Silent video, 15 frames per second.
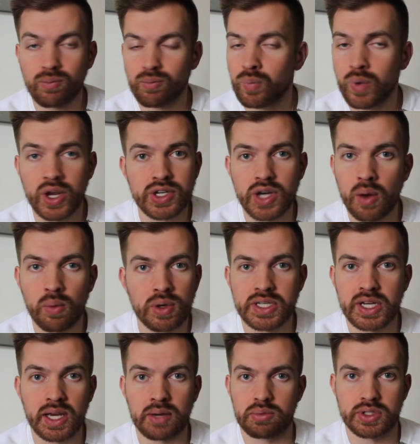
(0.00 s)
which I
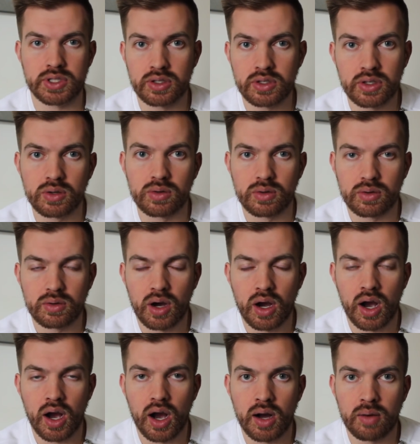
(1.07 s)
wasn't able to do.
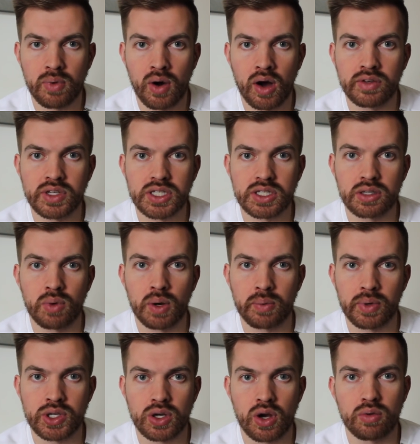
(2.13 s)
Obviously when
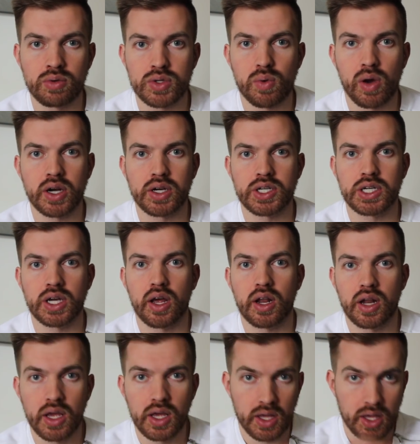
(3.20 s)
my jaw was wired
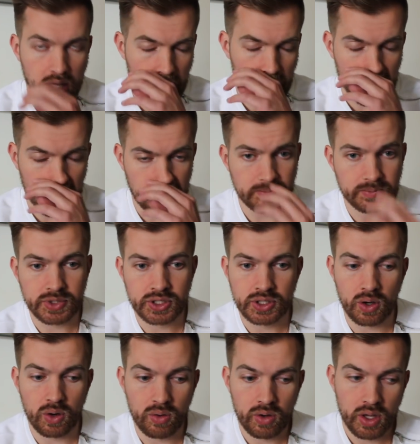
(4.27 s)
shut.
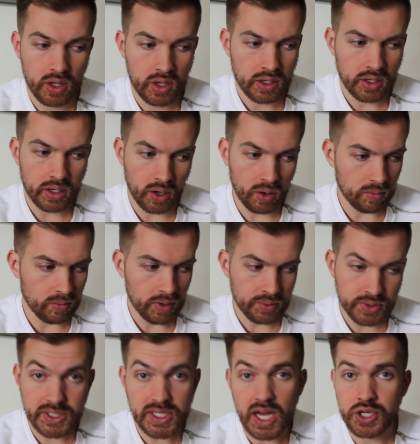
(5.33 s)
So, you know, it
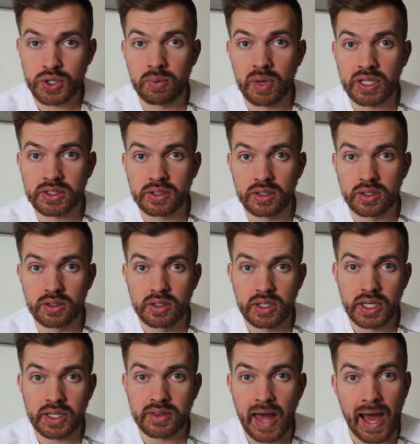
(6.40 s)
was detrimental
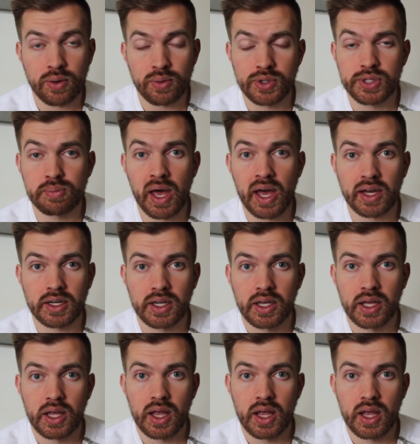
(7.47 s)
in that respect.